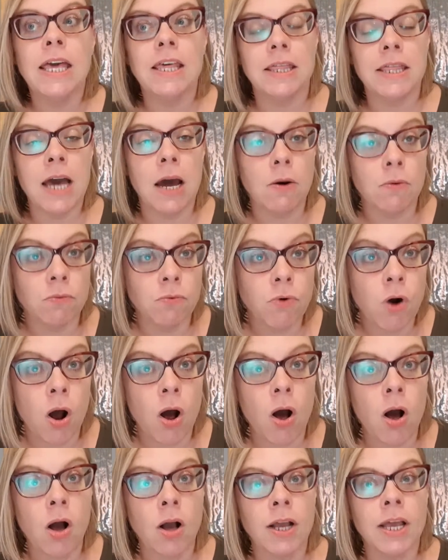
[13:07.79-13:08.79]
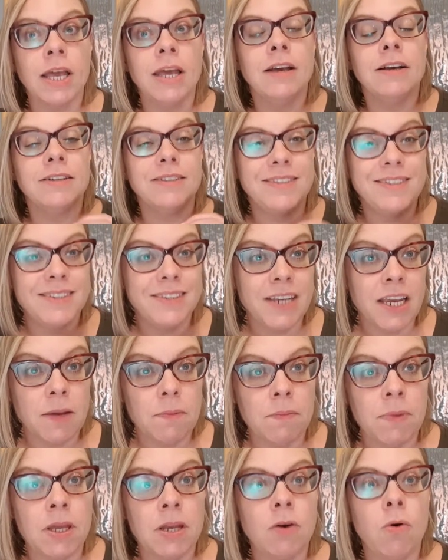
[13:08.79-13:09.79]
that wrong
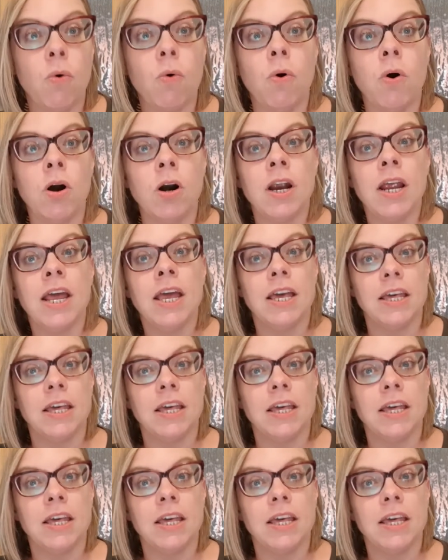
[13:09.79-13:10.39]
statement or